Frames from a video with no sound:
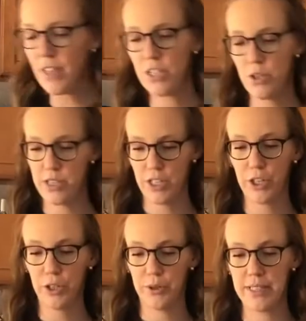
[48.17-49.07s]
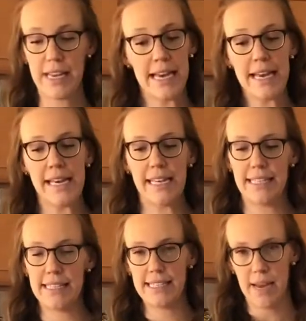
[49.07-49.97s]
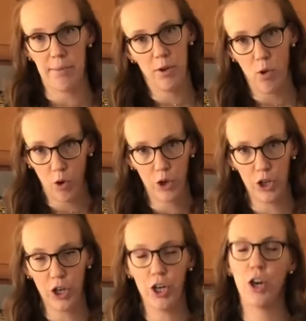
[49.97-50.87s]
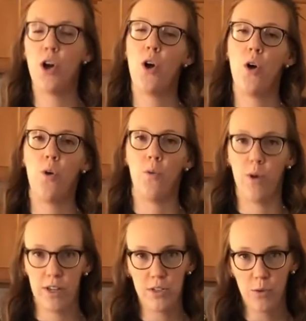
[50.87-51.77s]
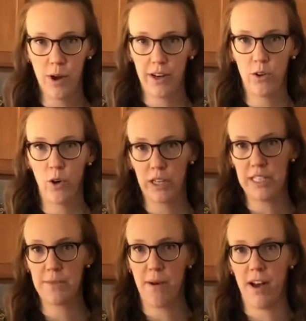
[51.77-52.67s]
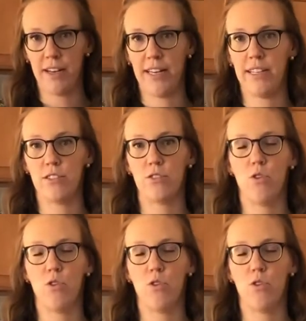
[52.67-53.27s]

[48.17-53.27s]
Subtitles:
So this includes stable order, one-to-one correspondence,